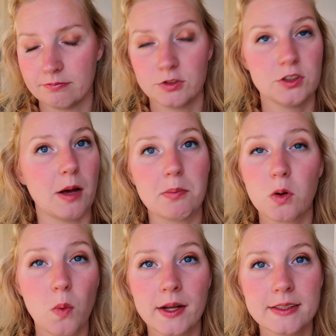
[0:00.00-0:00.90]

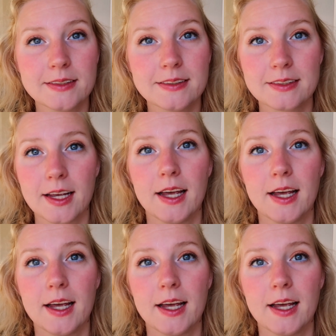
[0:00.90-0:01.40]
separate ones.